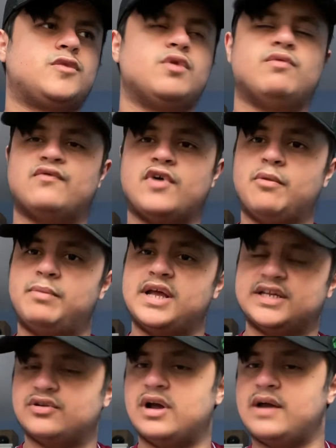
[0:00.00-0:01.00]
With our
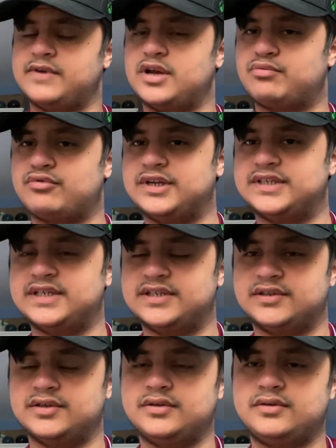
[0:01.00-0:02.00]
players not having a
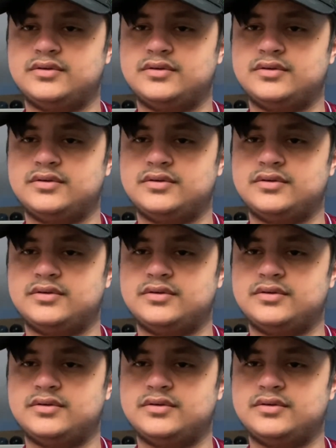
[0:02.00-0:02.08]
pre-season.